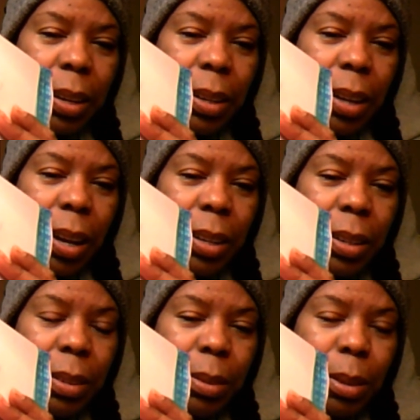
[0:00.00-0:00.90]
And I
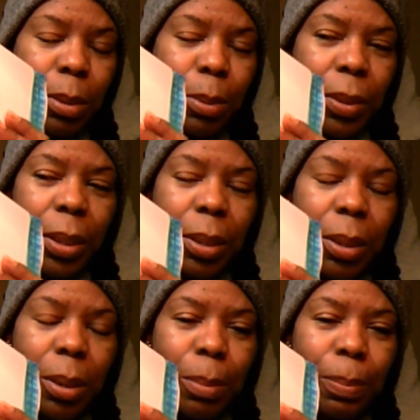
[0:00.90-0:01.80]
didn't know that
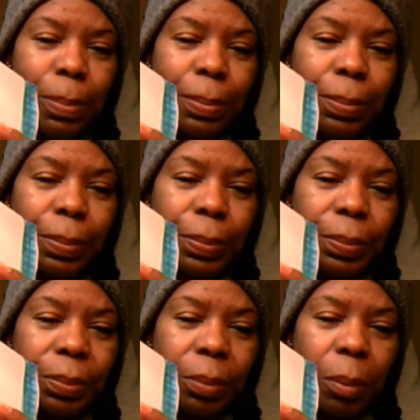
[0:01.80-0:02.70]

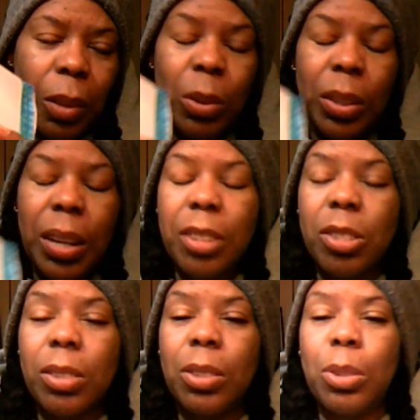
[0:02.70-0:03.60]
you can
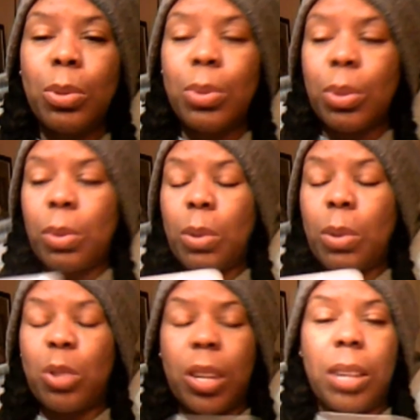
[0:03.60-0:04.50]
actually use
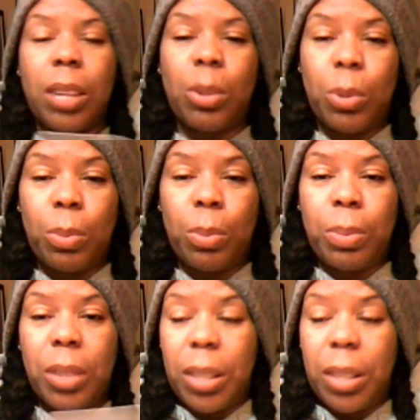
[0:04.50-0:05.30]
crochet to put